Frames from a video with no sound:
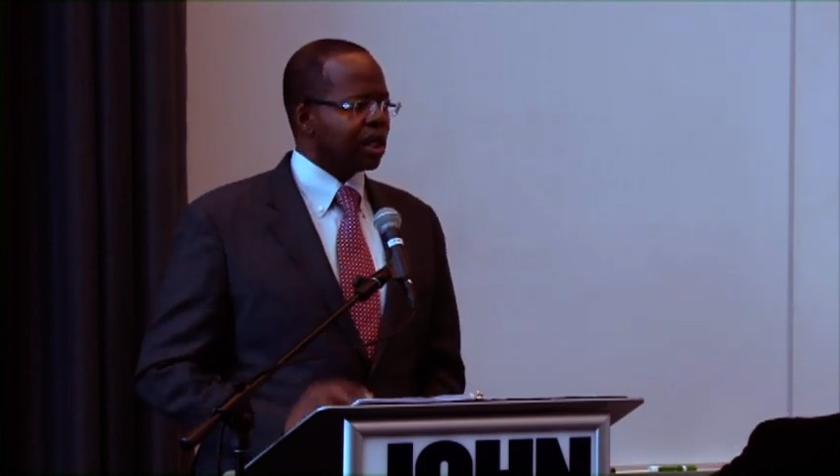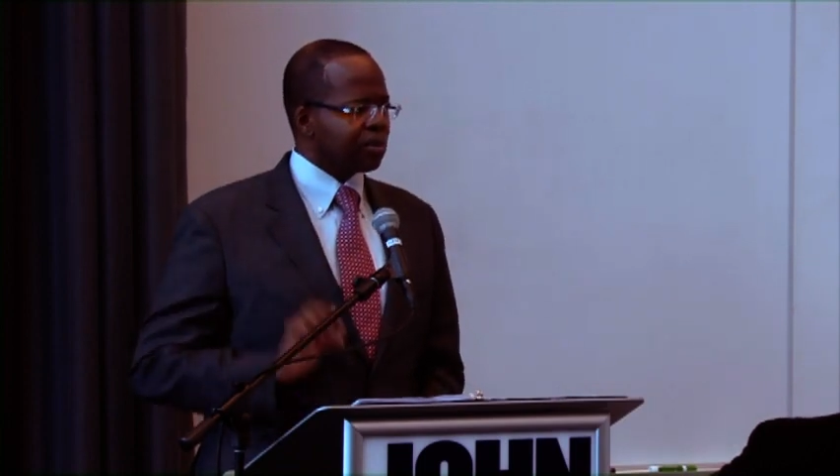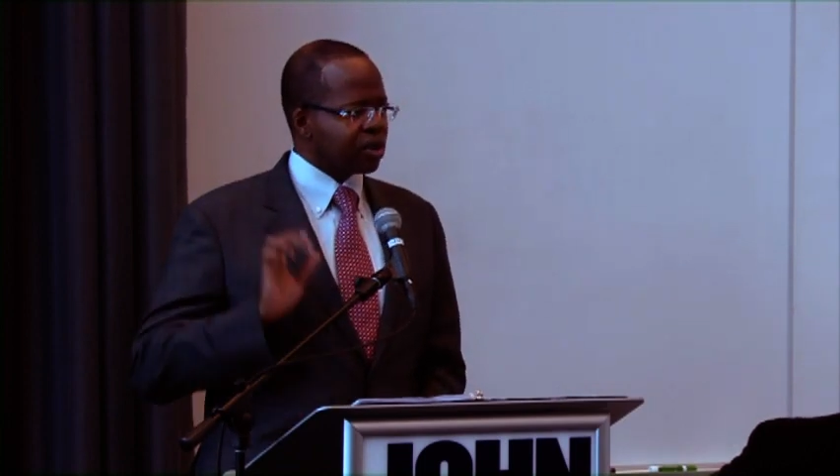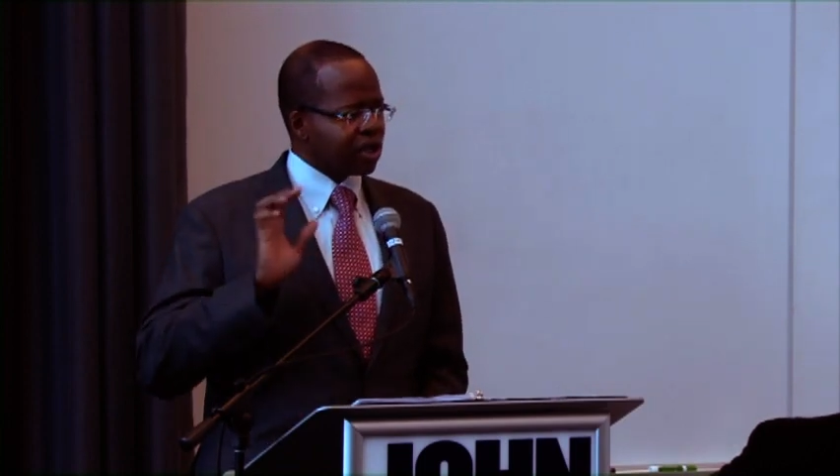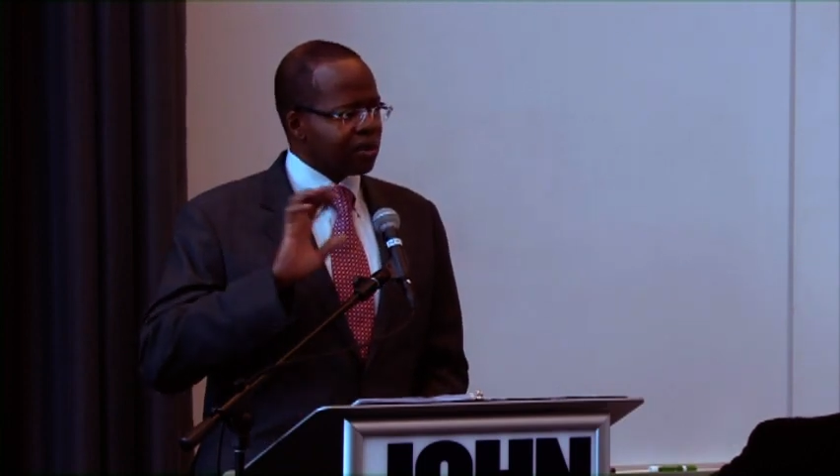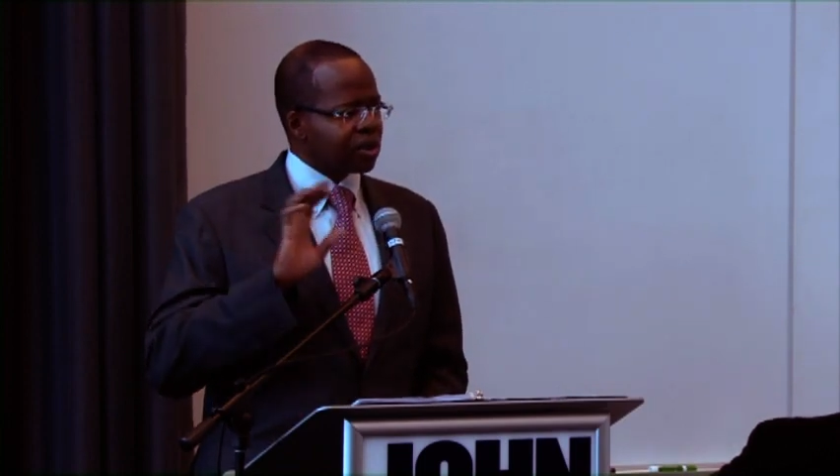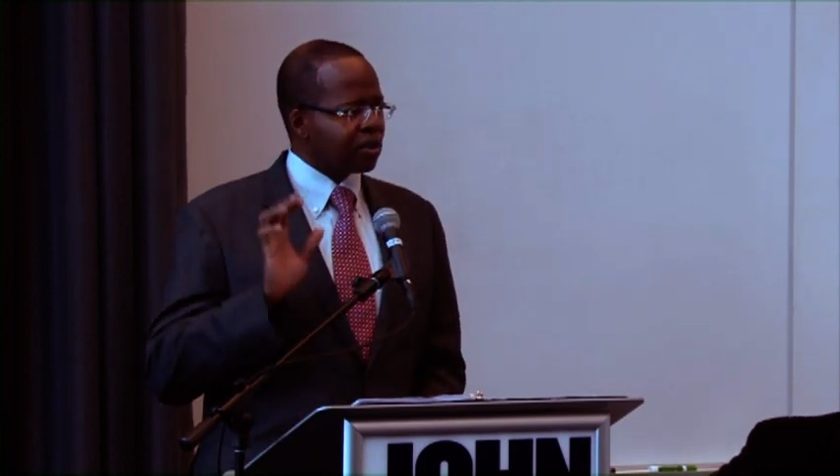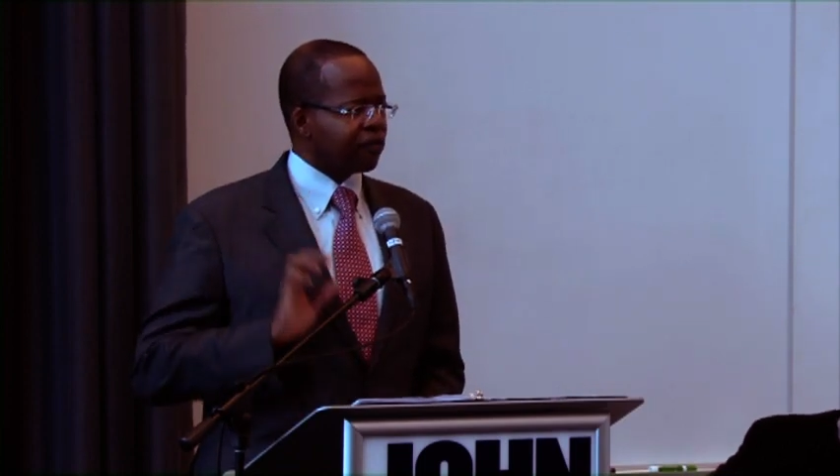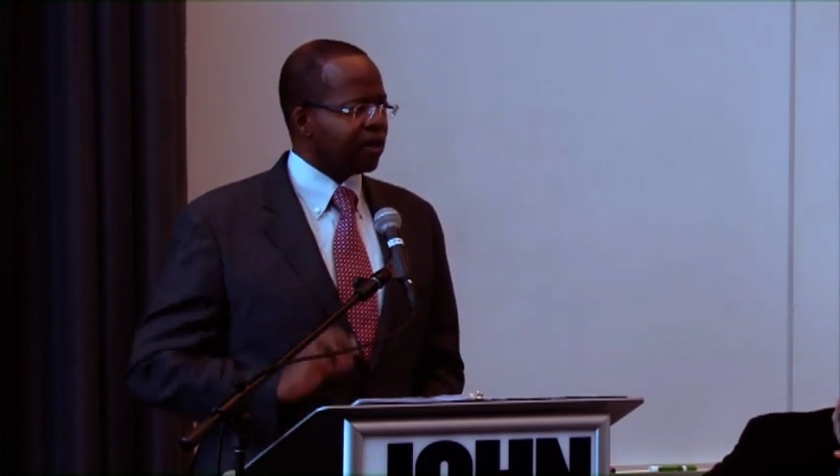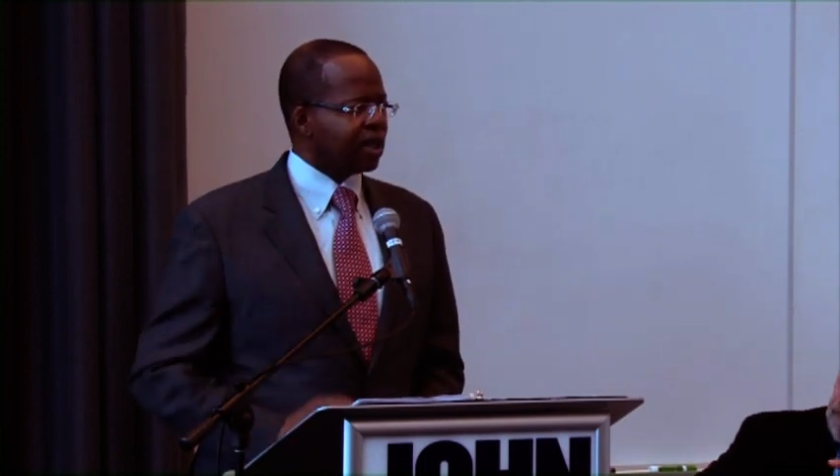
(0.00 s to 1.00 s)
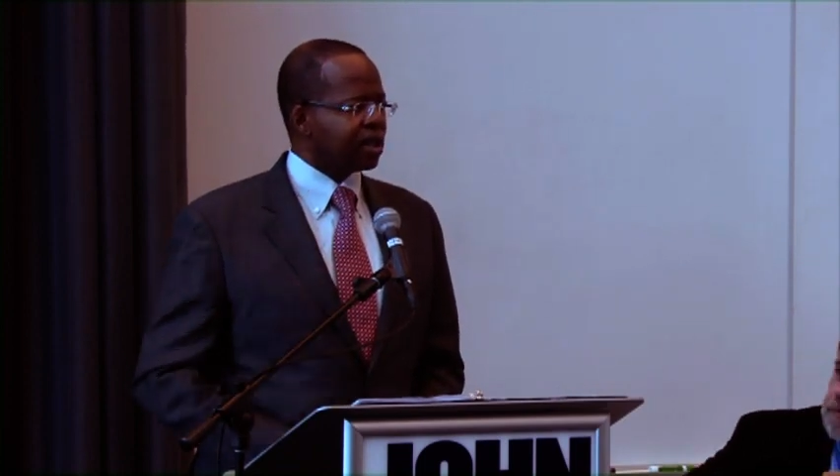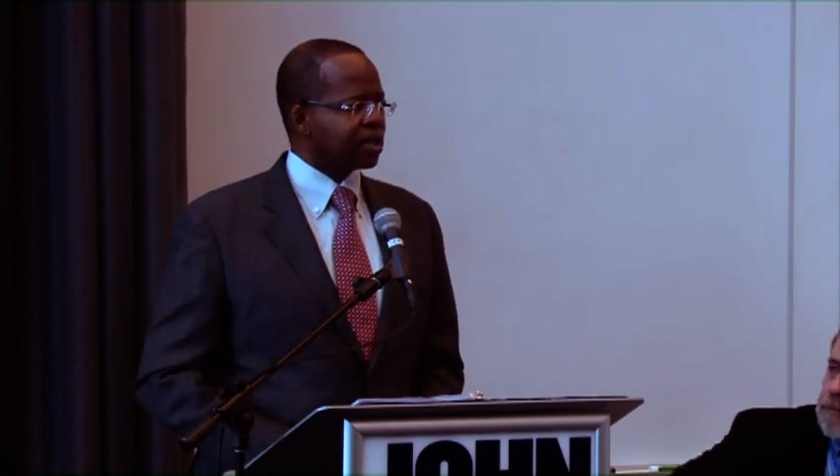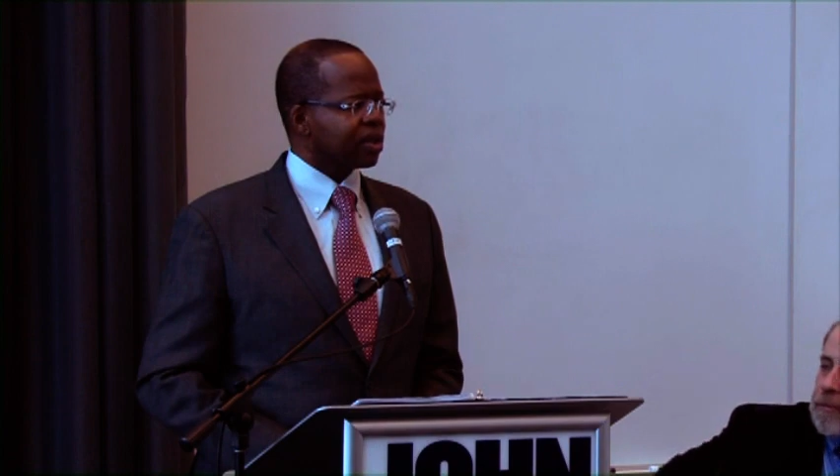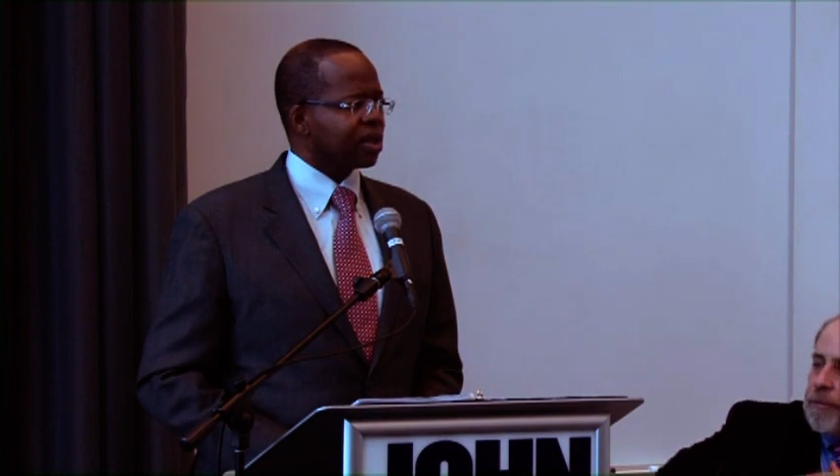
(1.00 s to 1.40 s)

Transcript: the perception of fairness